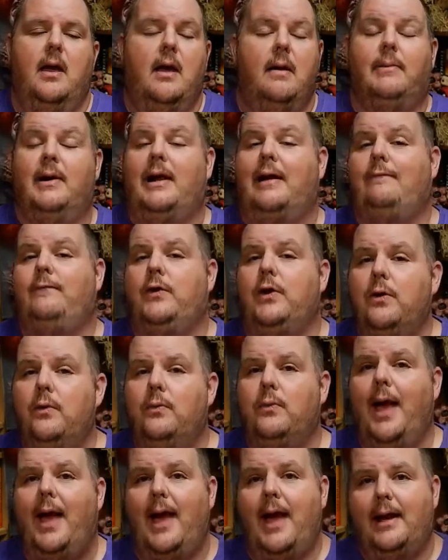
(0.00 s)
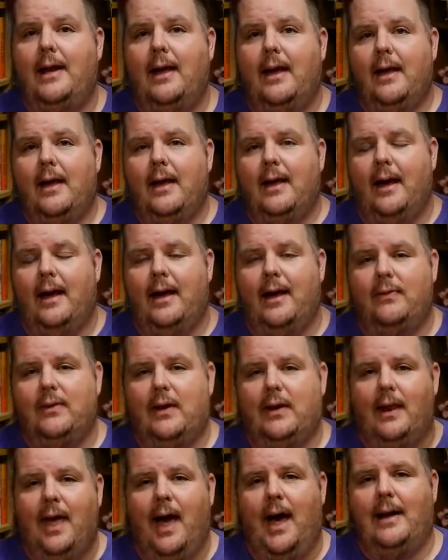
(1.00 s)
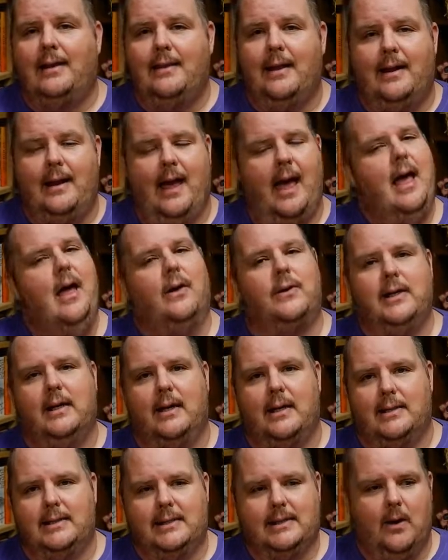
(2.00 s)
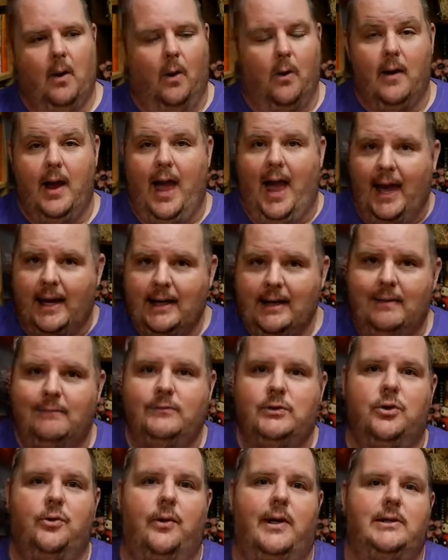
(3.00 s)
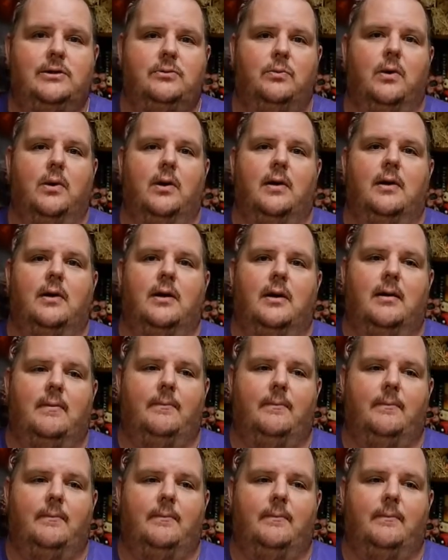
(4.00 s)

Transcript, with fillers: But have you read uh, The Line That Held Us, or any of Joy's work